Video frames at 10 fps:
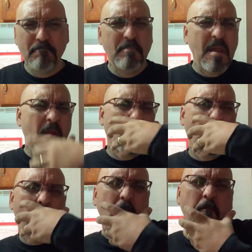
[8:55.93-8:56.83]
Big
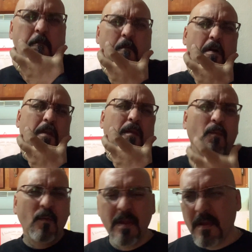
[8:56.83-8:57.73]
old
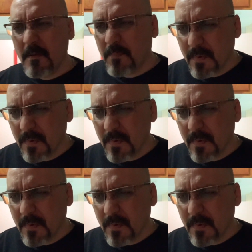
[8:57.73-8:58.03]
fucking whip,